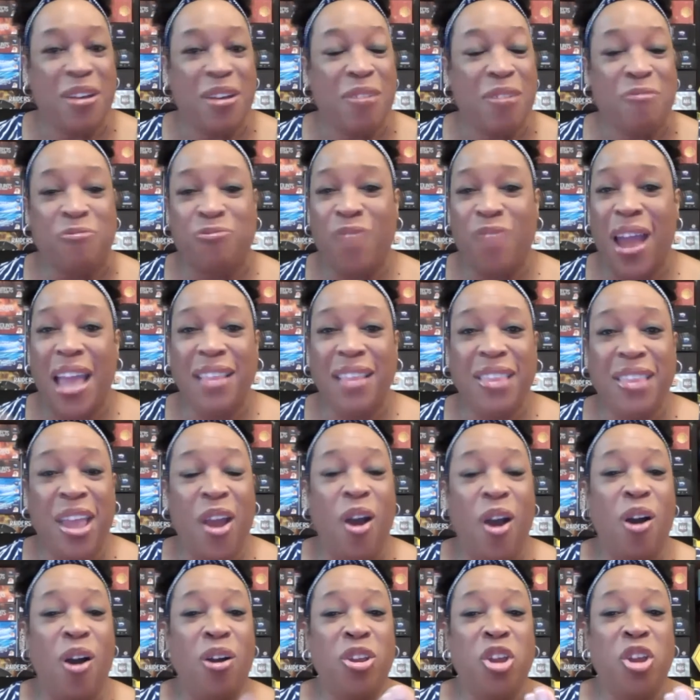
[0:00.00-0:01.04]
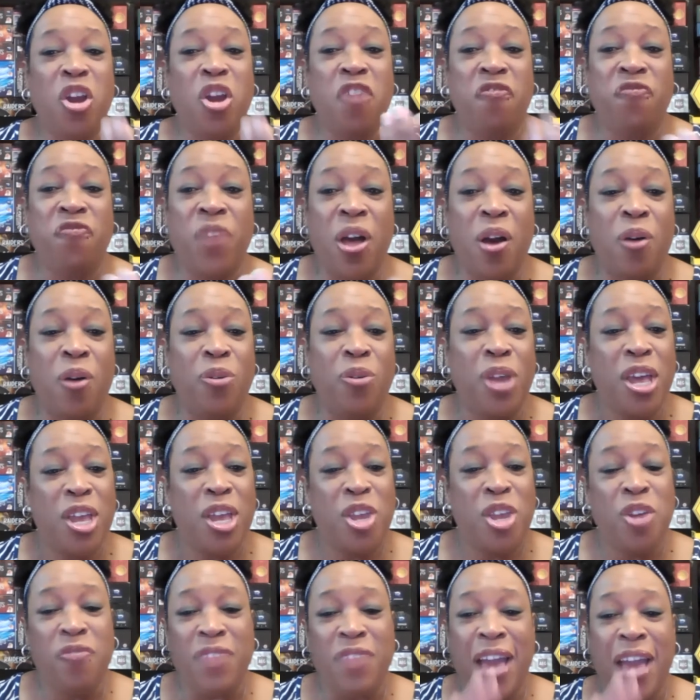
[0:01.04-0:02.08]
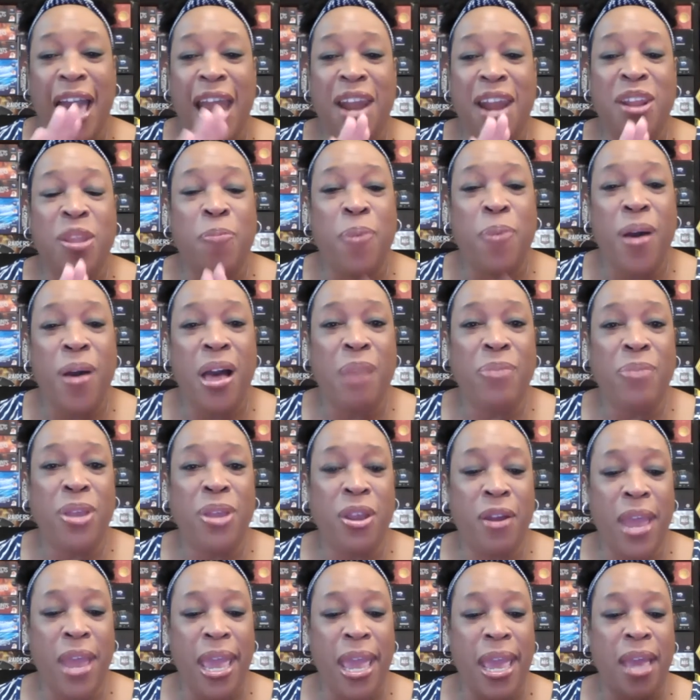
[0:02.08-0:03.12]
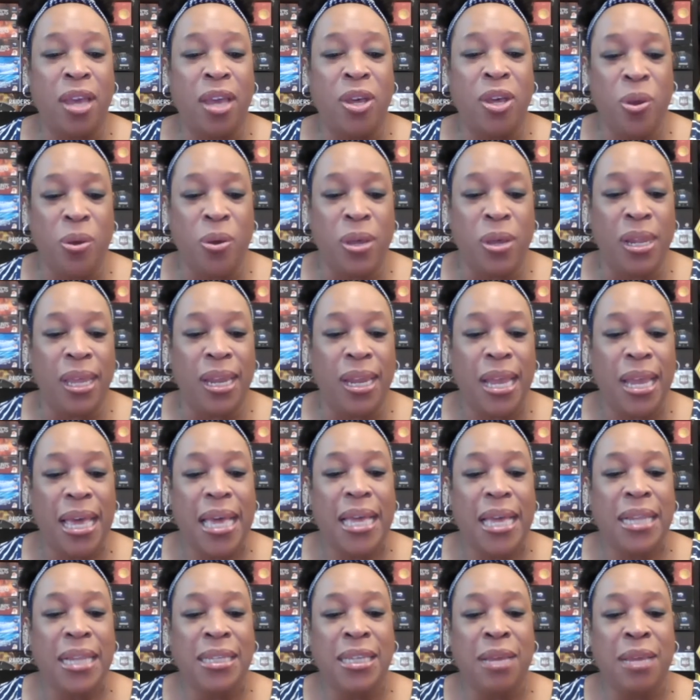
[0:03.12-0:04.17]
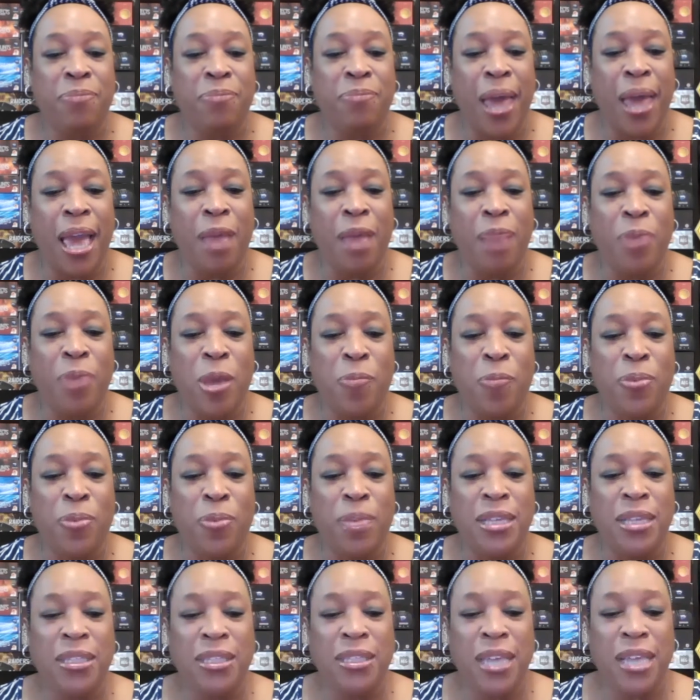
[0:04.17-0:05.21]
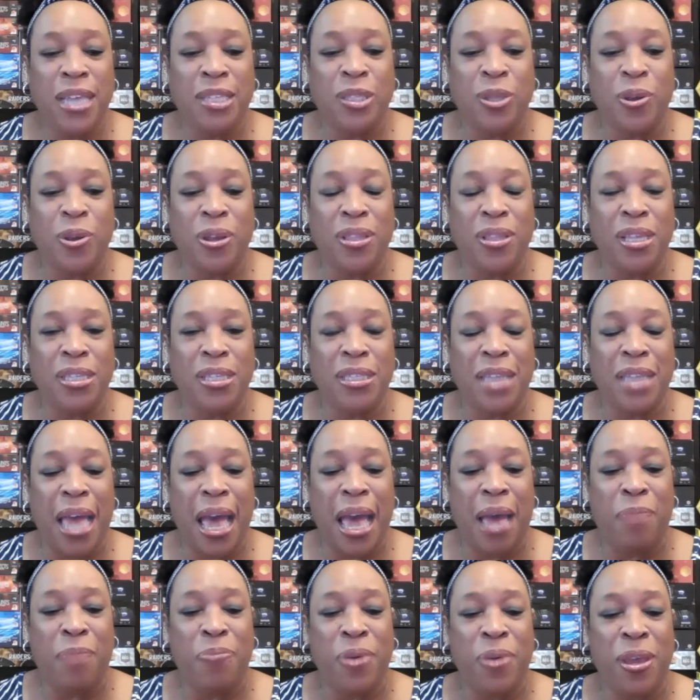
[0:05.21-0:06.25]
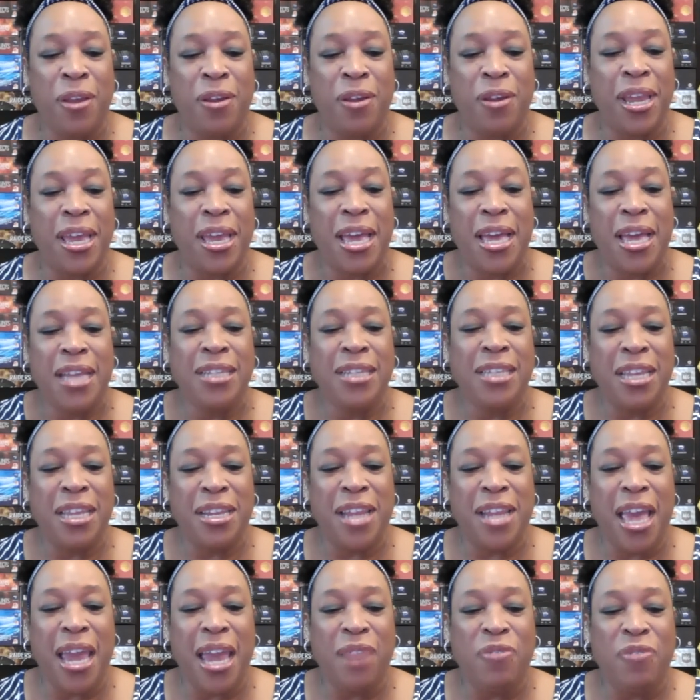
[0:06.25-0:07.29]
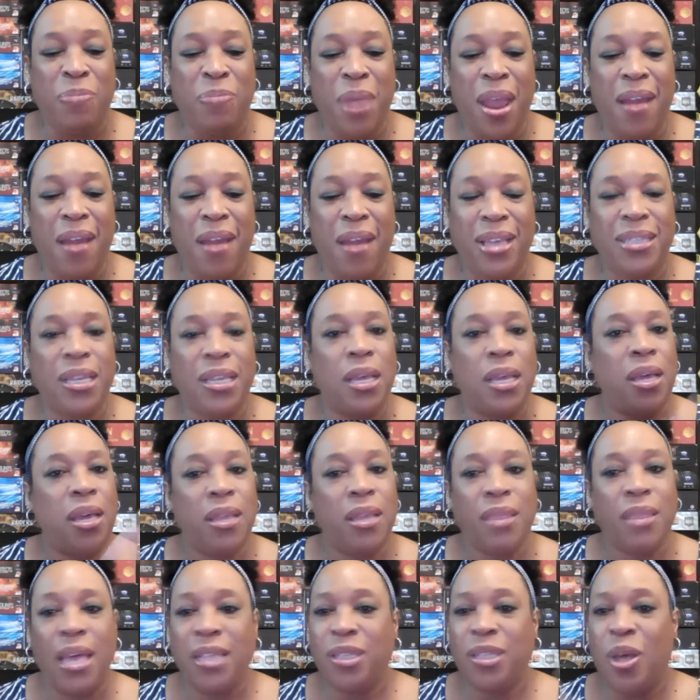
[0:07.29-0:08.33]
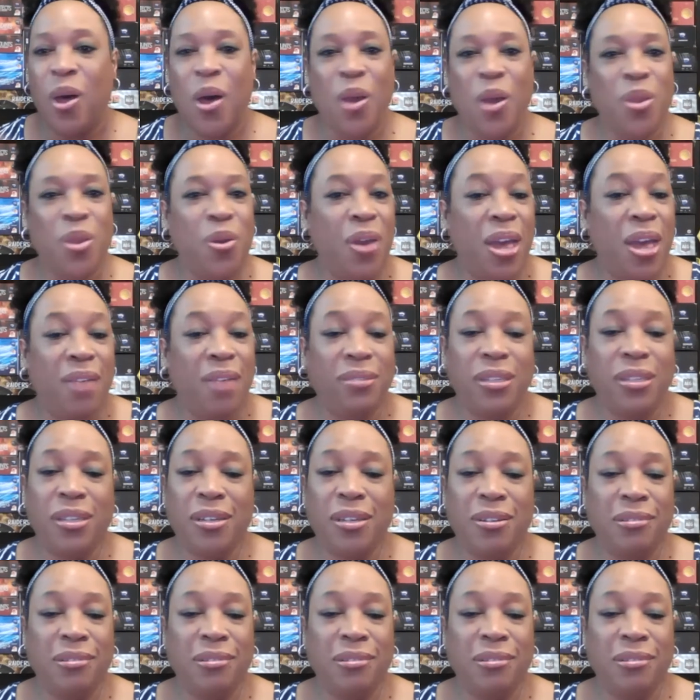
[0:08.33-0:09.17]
Right there on your phone. You've got it in the palm of your hand. Google it. Did Black people exist during this time period? Did Native Americans? That's all you have to do.